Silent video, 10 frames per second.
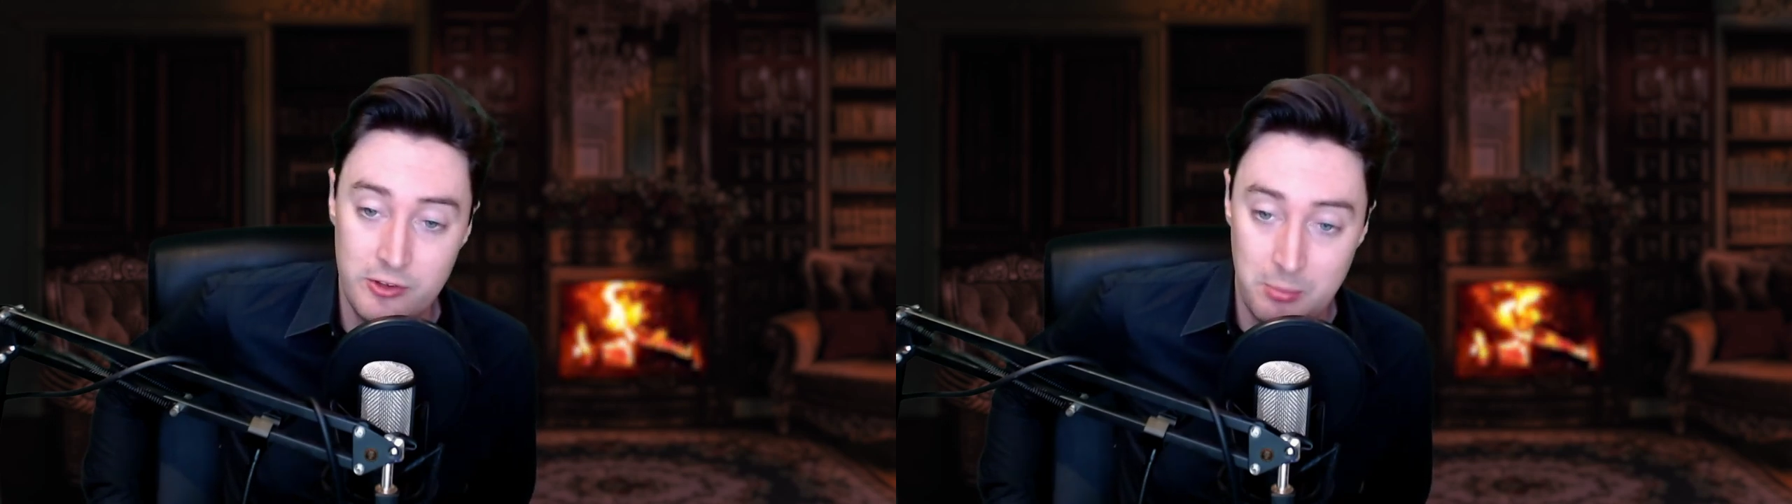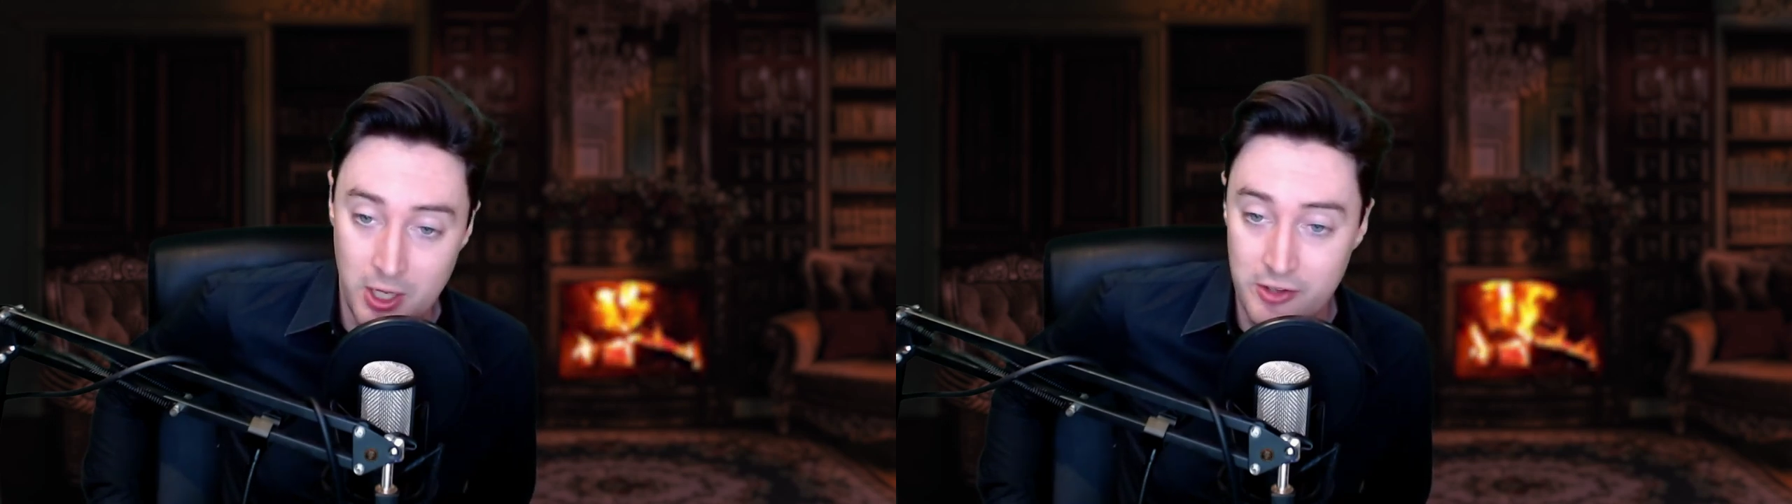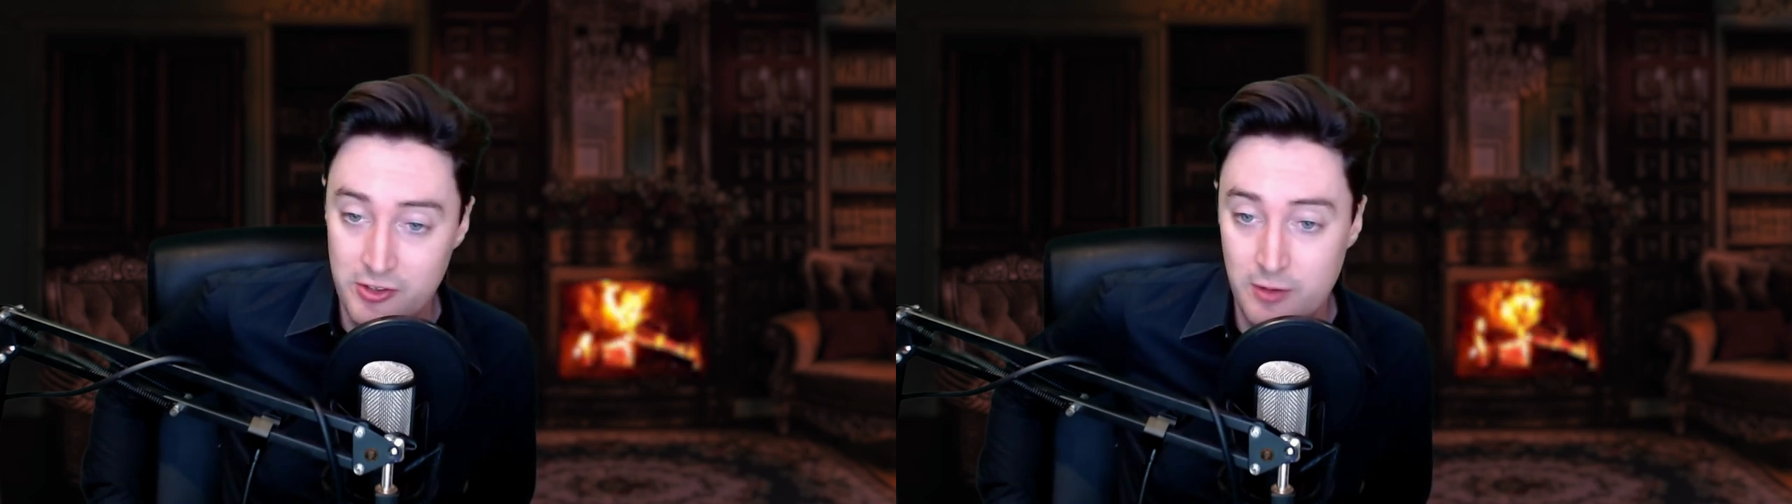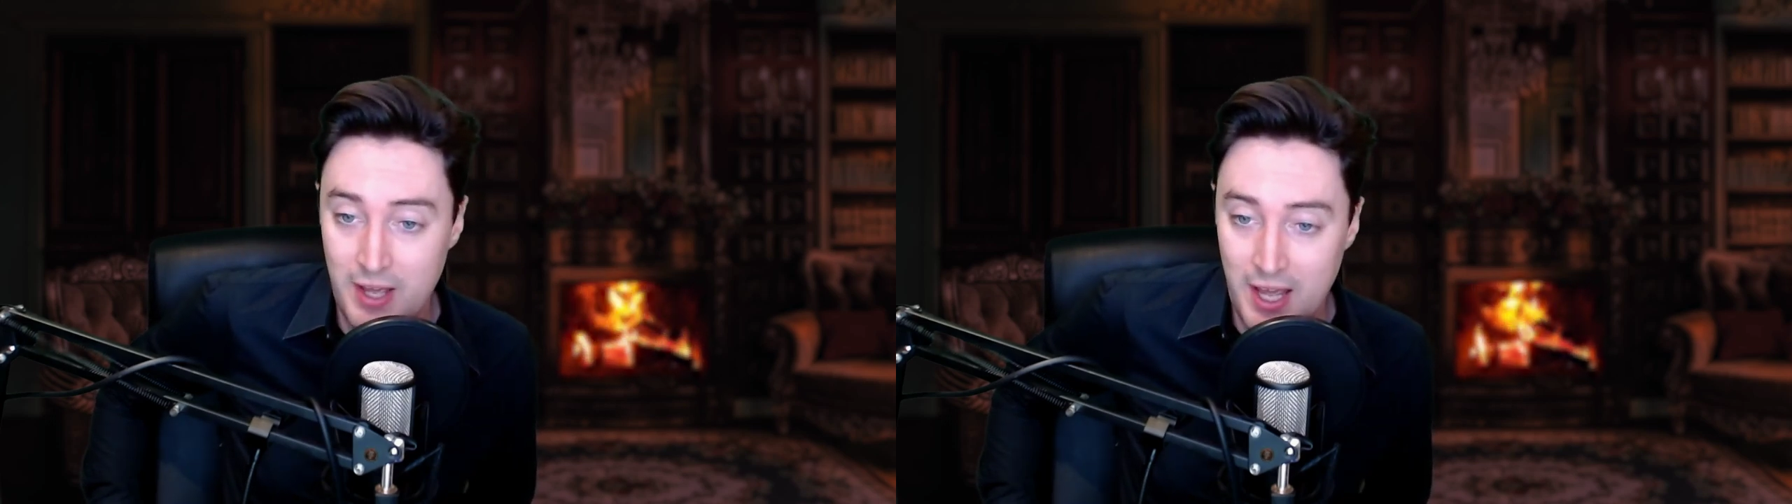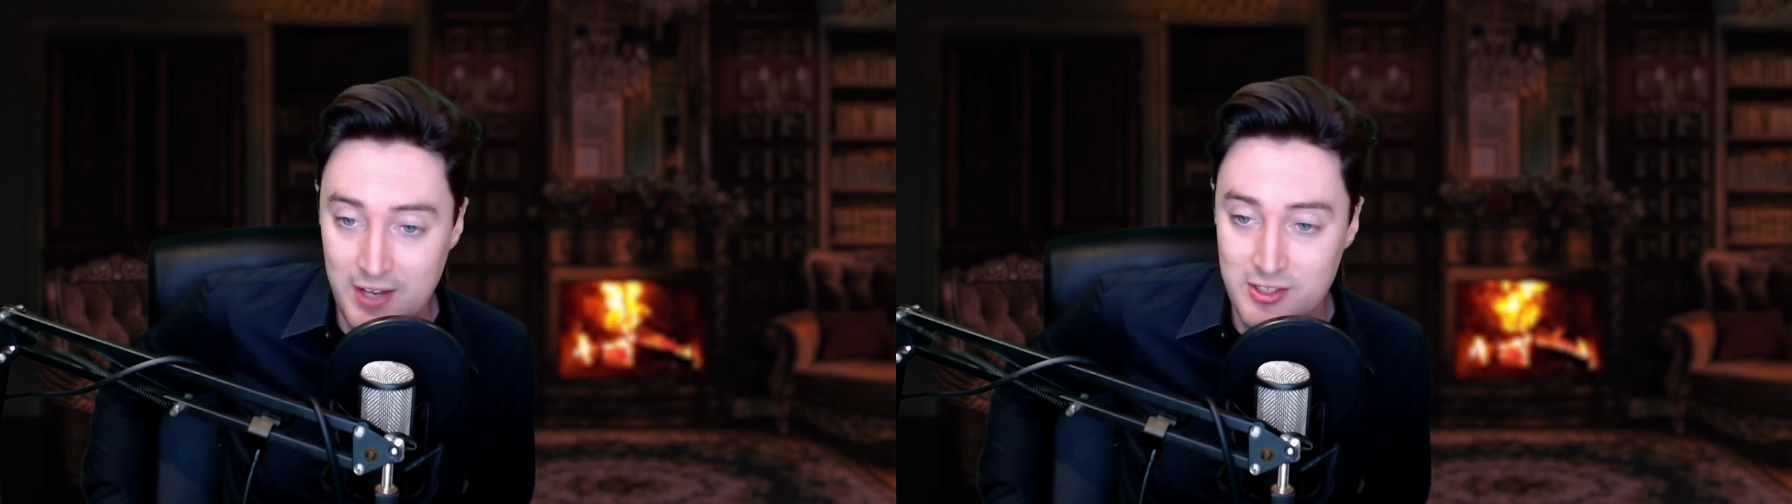a person of
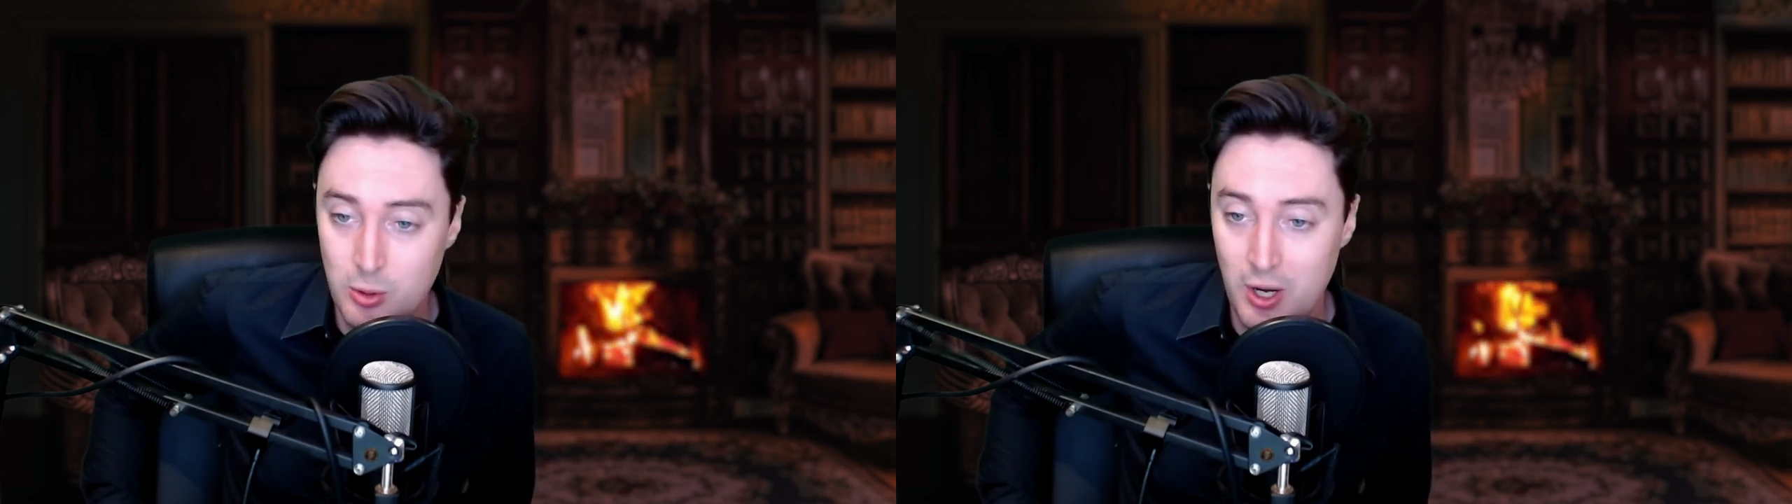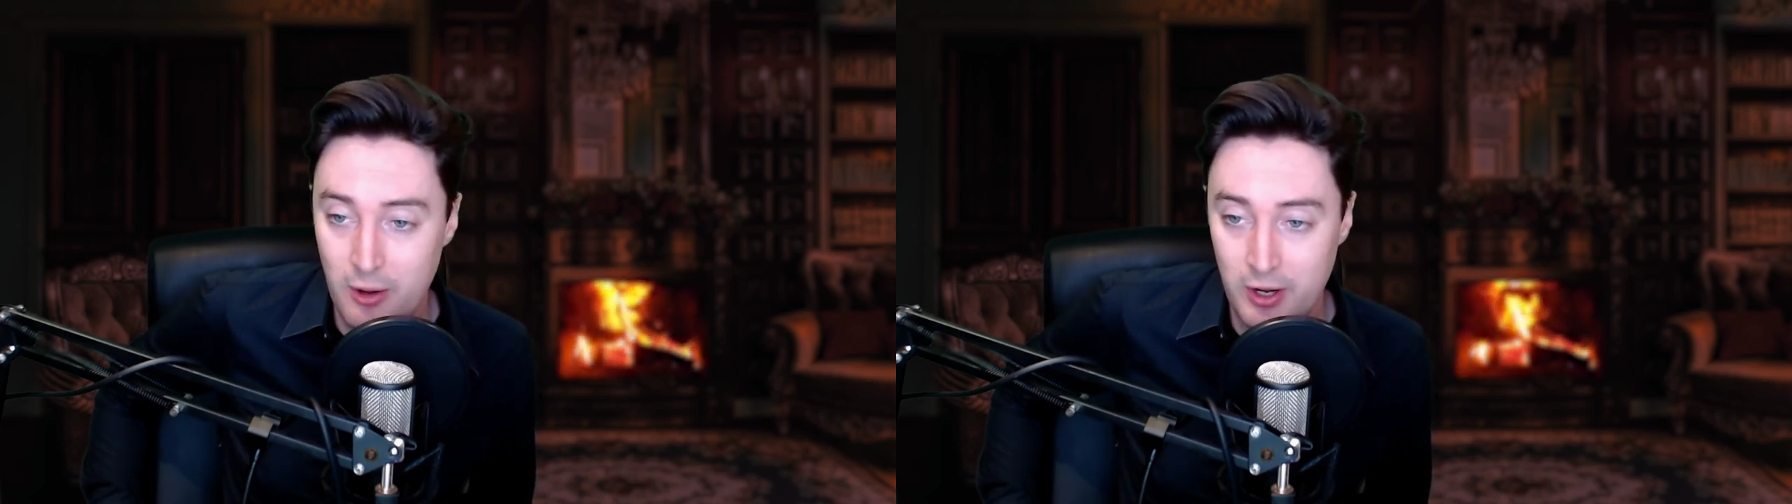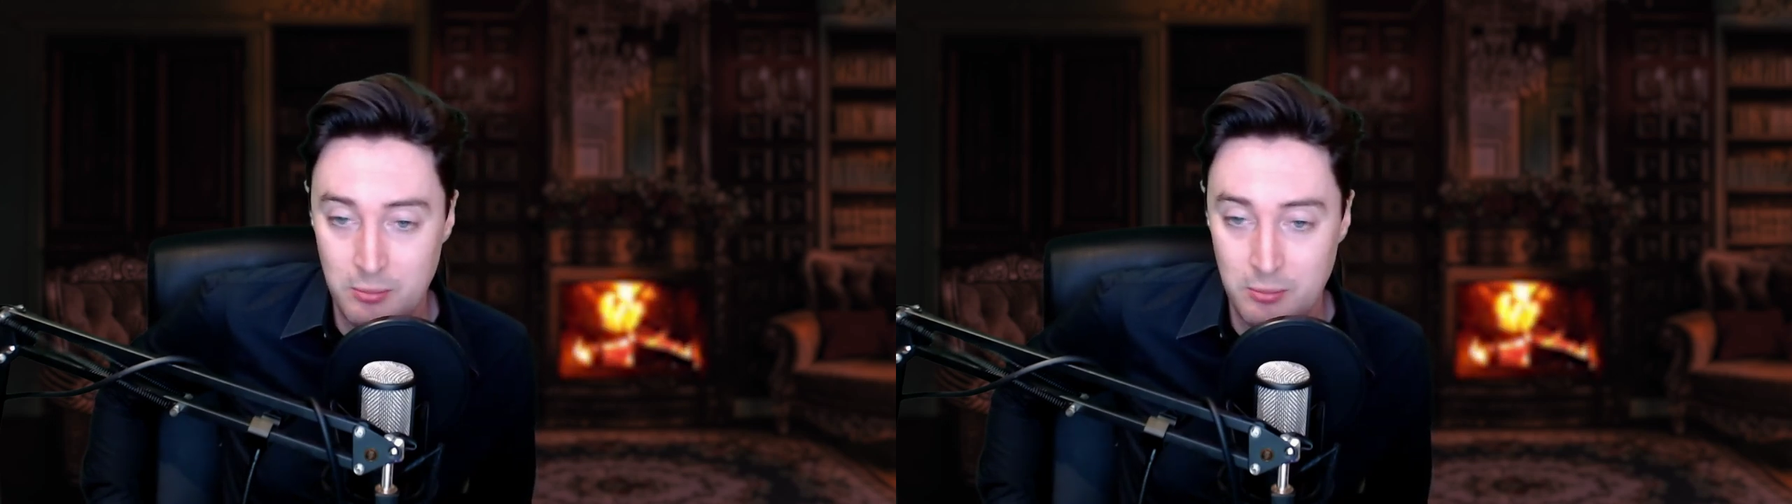antiquarian